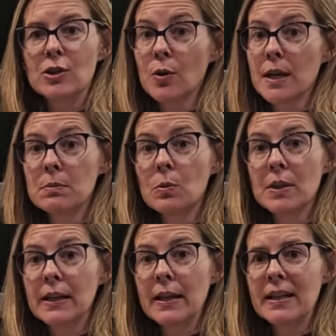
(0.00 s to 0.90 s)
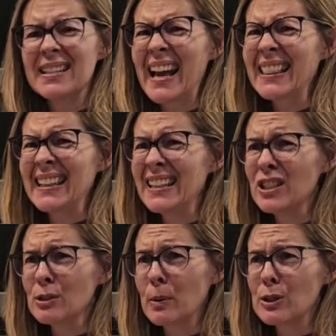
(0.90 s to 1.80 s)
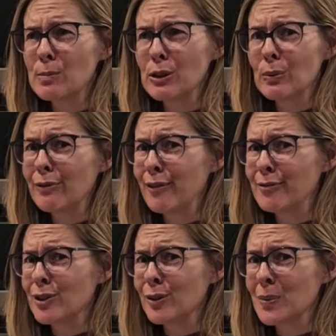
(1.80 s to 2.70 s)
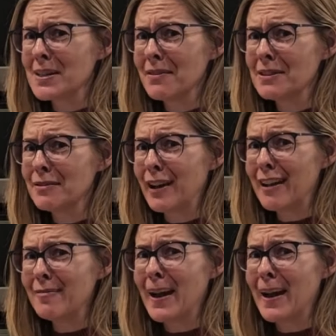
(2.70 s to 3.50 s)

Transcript: Don't ask me what that is. I think it's supposed to be 350 or 375,